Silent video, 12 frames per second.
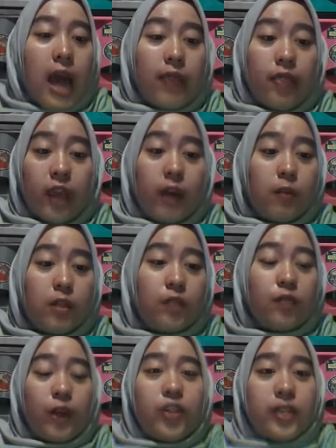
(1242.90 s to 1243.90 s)
Their
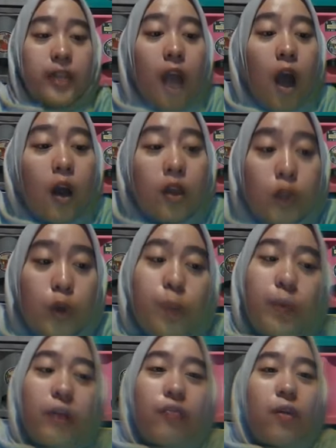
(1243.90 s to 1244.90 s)
motivation to
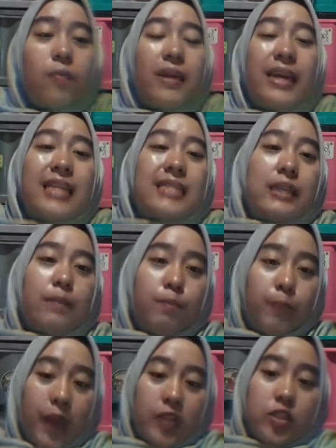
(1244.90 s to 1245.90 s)
perform is
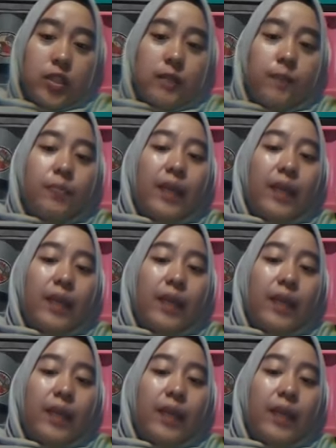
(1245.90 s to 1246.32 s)
impacted.